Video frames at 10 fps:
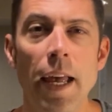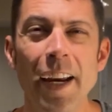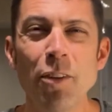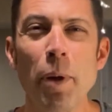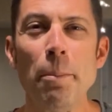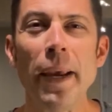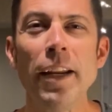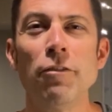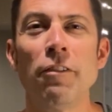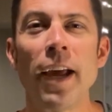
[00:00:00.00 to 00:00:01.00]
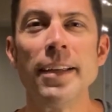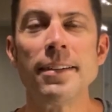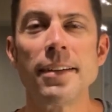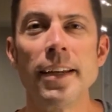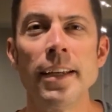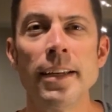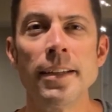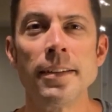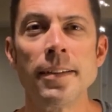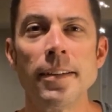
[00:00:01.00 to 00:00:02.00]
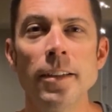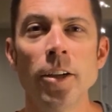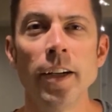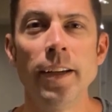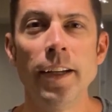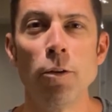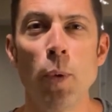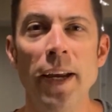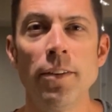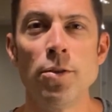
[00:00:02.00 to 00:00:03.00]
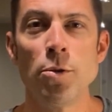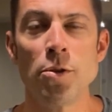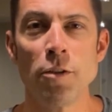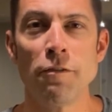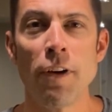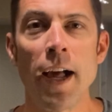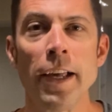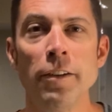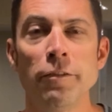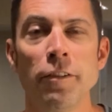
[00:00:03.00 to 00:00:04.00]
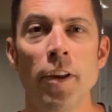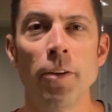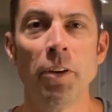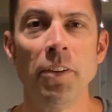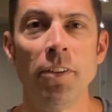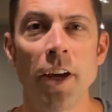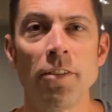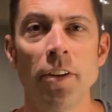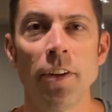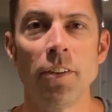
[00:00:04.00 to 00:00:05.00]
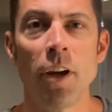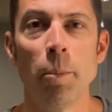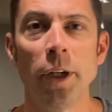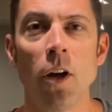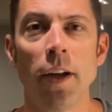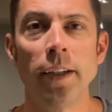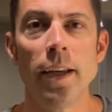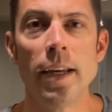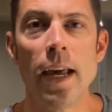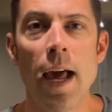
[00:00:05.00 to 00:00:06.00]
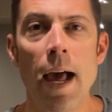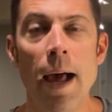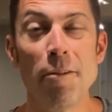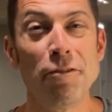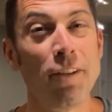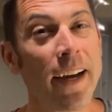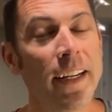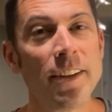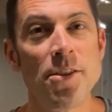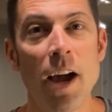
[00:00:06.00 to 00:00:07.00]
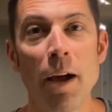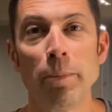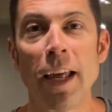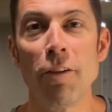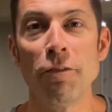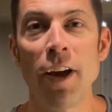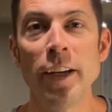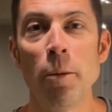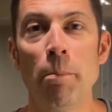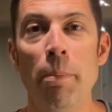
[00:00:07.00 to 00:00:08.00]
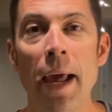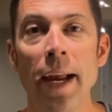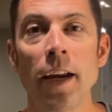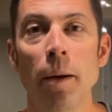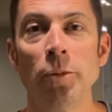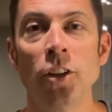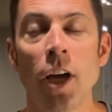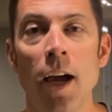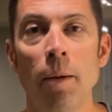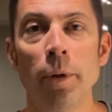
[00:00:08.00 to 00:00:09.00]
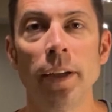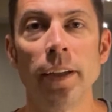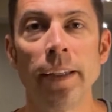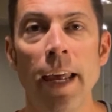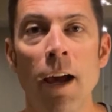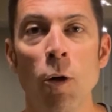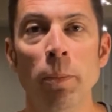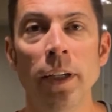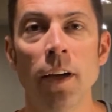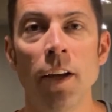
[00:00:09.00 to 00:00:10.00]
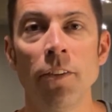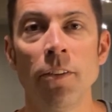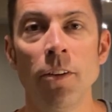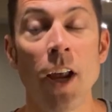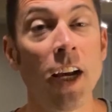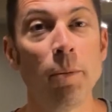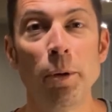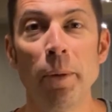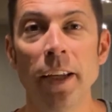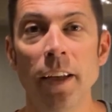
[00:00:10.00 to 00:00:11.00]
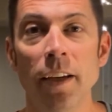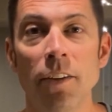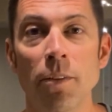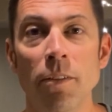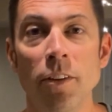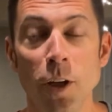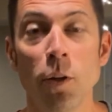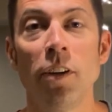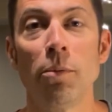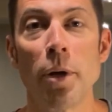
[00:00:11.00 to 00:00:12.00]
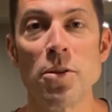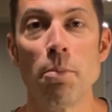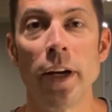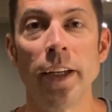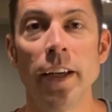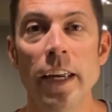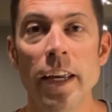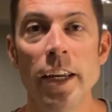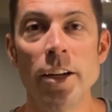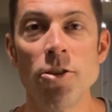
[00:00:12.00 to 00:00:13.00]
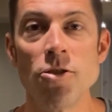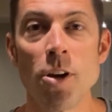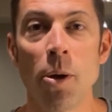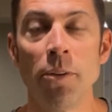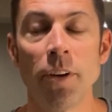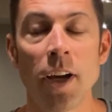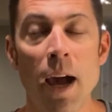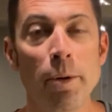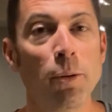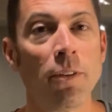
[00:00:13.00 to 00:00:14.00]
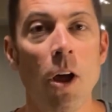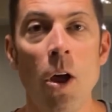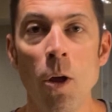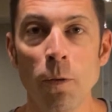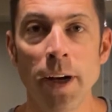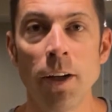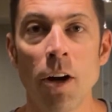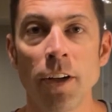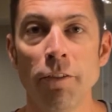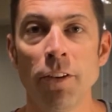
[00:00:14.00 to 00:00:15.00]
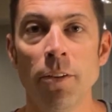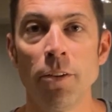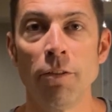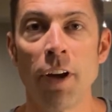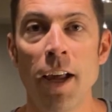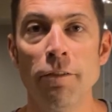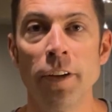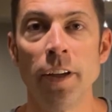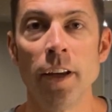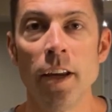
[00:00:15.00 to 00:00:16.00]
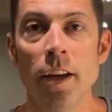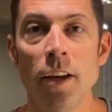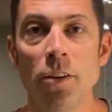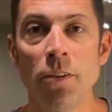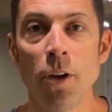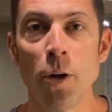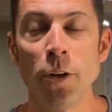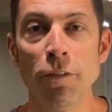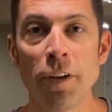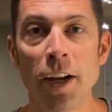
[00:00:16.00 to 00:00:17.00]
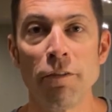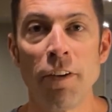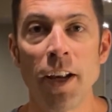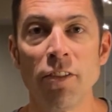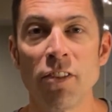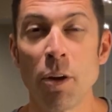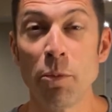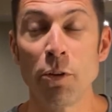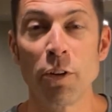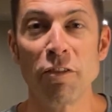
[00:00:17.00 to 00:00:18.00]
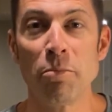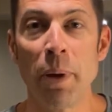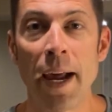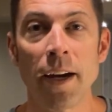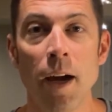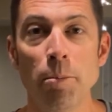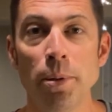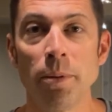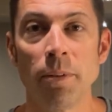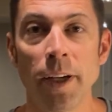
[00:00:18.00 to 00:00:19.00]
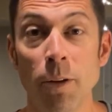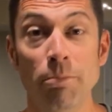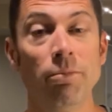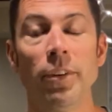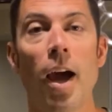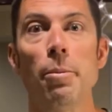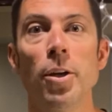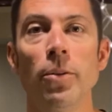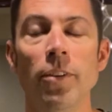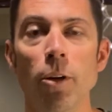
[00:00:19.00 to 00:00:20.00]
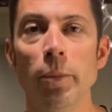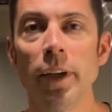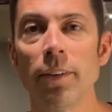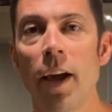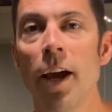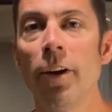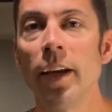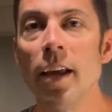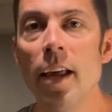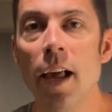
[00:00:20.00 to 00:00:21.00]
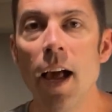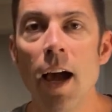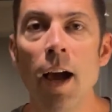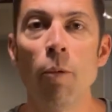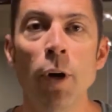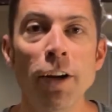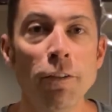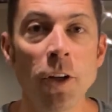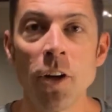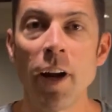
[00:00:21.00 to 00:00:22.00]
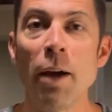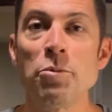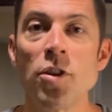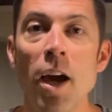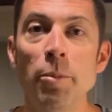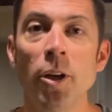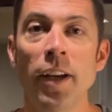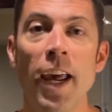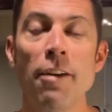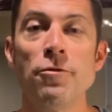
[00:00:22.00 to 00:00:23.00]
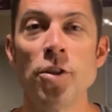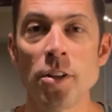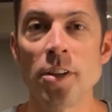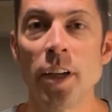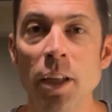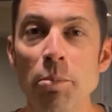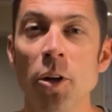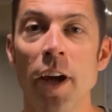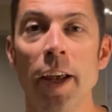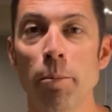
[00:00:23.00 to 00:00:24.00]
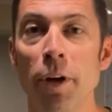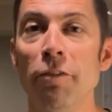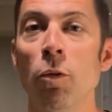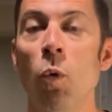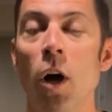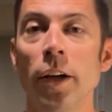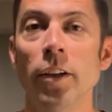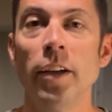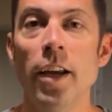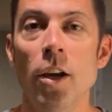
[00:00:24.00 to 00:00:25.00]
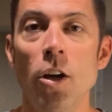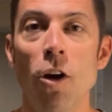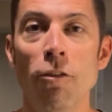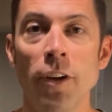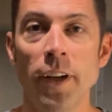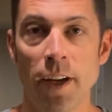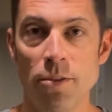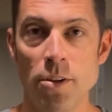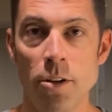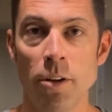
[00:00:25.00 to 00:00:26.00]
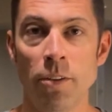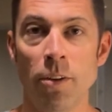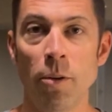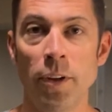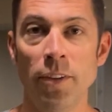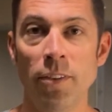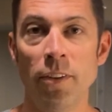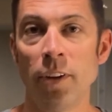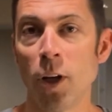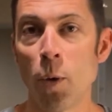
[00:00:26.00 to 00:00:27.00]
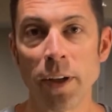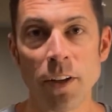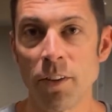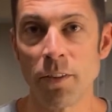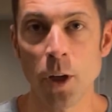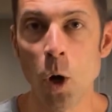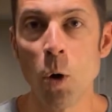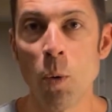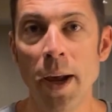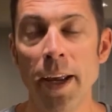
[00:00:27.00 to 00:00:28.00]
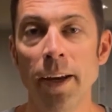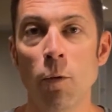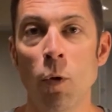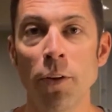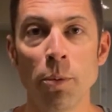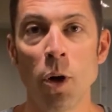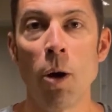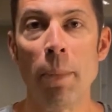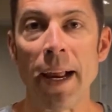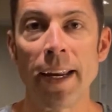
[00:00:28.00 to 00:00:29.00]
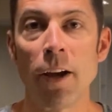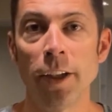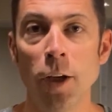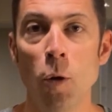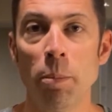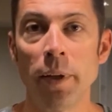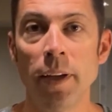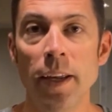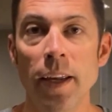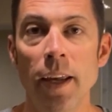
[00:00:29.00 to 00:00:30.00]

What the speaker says: I guess my main advice is you're going to need a way to survive the recession that's coming on. Find a job now, find a backup job now, because you're not going to be making nearly as much money in shows. And comedy was already hard enough to survive in. So you've got to find some sort of backup. I know Domino's near me is hiring. Whatever crap job you can have just to keep your head above the water over the next year or so. This isn't going to just go away once we're all back out in the open.